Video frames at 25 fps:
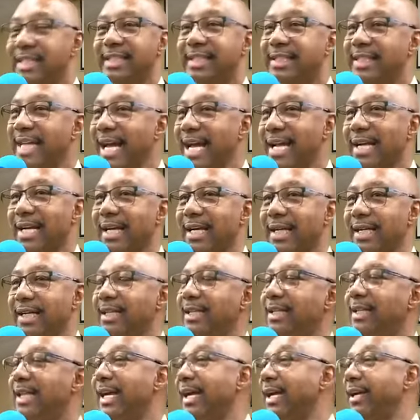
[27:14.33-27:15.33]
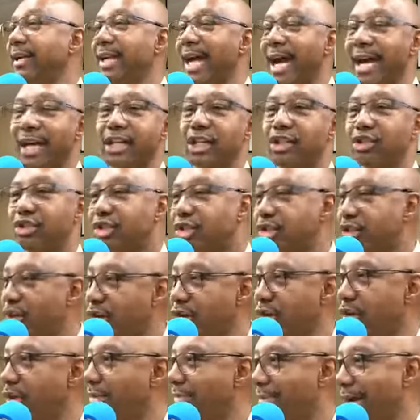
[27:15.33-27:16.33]
Secondly, they are not
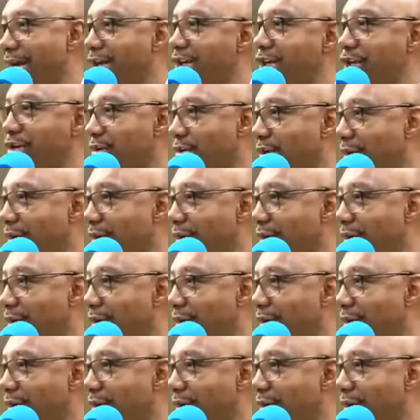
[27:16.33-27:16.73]
concerned about your